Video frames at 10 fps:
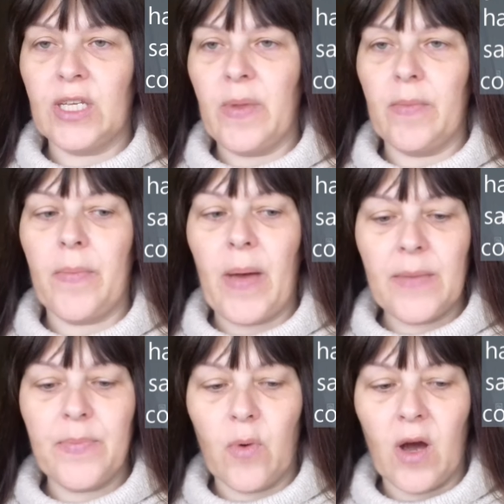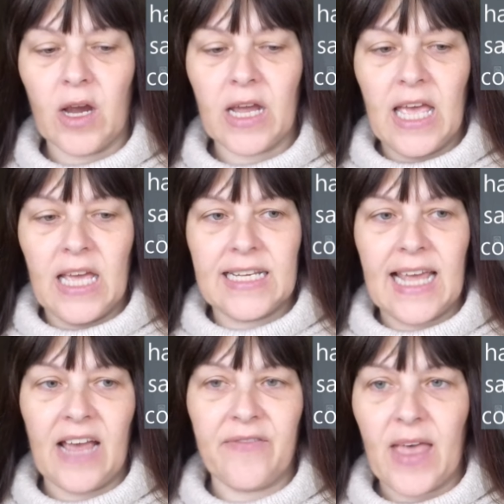submit my paperwork to
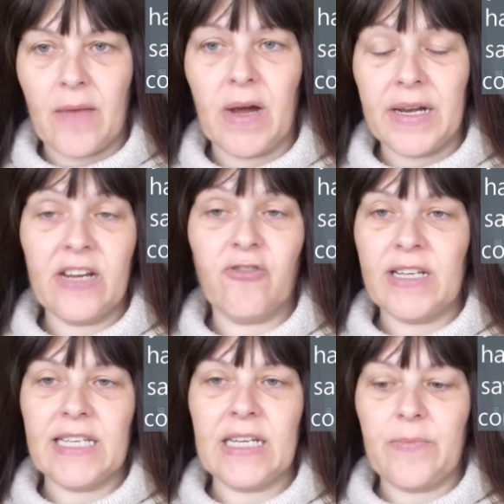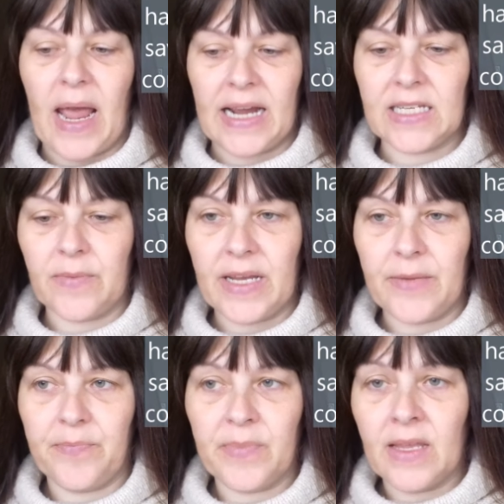have that money credited back to me.
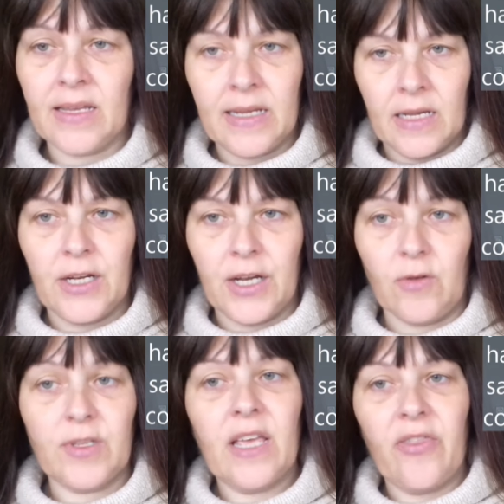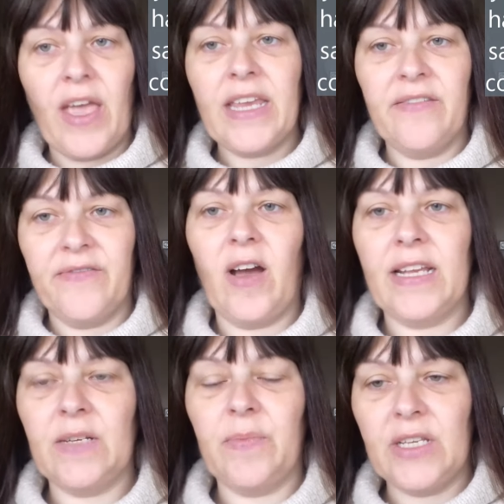Note, they
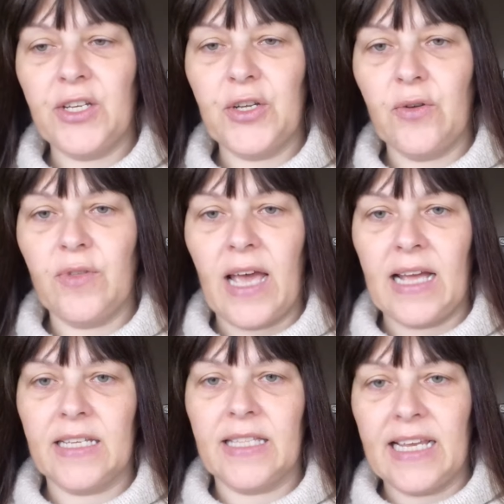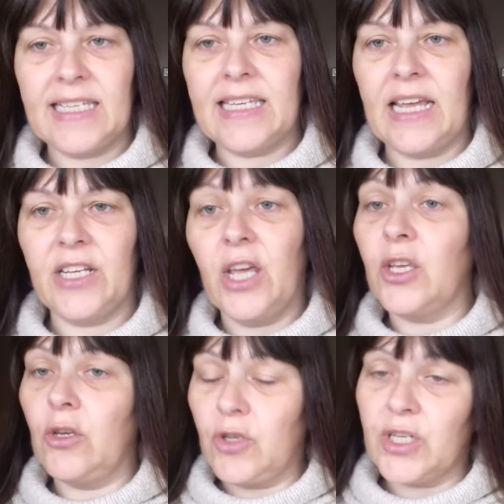invited me to do that. They said,
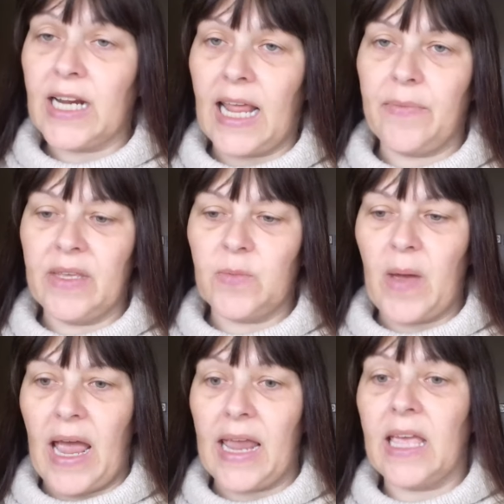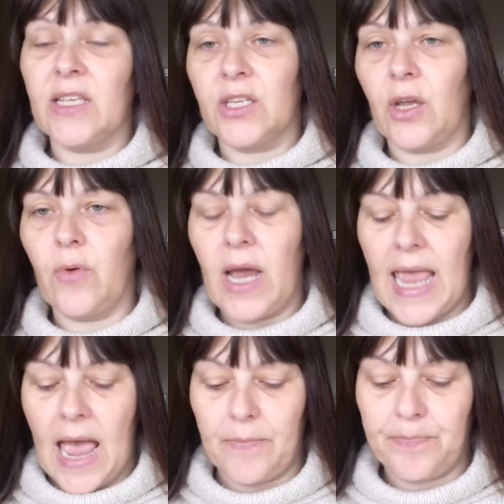you should claim this back. So I
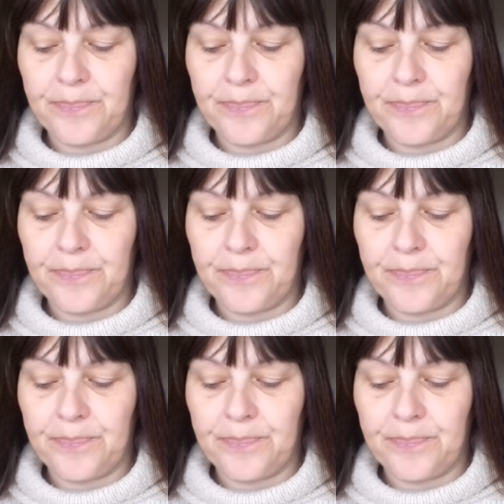am.